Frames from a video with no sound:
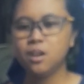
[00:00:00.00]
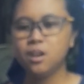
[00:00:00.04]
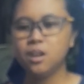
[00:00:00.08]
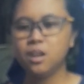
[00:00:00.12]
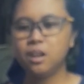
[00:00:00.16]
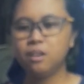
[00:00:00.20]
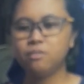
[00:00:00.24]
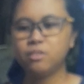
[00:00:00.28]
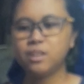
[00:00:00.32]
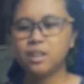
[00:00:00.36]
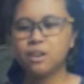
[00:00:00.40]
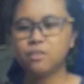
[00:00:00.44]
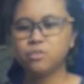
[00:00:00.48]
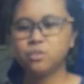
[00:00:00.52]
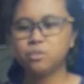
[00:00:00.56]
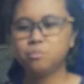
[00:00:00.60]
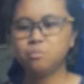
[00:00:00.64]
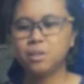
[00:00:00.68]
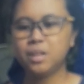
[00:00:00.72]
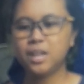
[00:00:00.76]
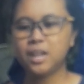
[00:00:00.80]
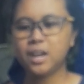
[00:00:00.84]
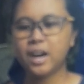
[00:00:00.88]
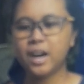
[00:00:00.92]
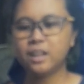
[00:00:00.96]
Even after
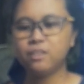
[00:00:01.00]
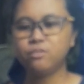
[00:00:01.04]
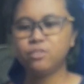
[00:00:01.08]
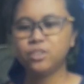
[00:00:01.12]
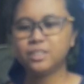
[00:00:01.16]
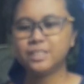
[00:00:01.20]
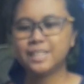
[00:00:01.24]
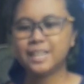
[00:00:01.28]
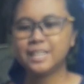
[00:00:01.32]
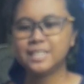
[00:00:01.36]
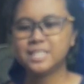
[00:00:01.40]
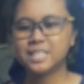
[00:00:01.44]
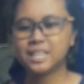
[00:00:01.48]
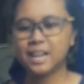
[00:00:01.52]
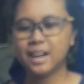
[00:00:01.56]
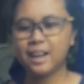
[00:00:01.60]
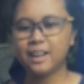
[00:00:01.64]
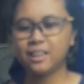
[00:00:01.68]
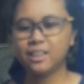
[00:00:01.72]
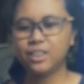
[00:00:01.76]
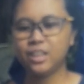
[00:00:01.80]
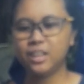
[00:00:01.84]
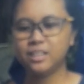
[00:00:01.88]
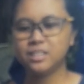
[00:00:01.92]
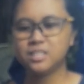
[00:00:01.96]
being advertised
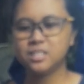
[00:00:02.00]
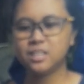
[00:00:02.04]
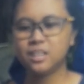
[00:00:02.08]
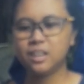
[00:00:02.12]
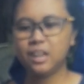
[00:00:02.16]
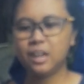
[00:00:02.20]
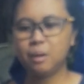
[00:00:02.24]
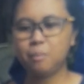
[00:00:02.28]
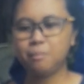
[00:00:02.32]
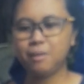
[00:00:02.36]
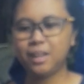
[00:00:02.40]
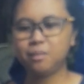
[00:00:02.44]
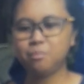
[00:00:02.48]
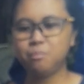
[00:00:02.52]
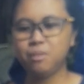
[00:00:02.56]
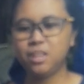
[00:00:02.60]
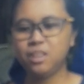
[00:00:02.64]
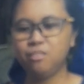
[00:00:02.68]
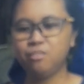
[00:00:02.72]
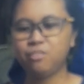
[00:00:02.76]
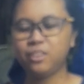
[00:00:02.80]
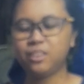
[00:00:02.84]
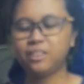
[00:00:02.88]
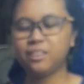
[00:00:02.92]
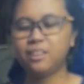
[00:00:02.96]
like this, he might be
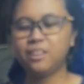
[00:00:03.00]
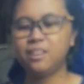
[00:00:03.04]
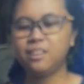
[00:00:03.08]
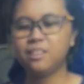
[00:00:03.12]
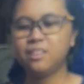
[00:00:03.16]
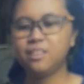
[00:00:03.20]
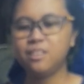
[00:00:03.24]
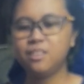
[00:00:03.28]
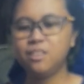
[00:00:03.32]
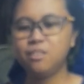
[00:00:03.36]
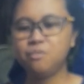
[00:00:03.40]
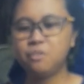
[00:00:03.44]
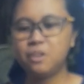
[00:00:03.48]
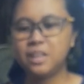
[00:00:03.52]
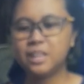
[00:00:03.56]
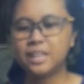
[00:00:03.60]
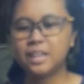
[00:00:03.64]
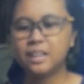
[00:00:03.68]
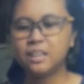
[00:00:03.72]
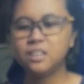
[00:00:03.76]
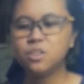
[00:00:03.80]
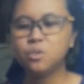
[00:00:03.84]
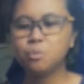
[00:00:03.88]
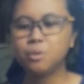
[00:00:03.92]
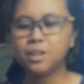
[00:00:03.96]
defeated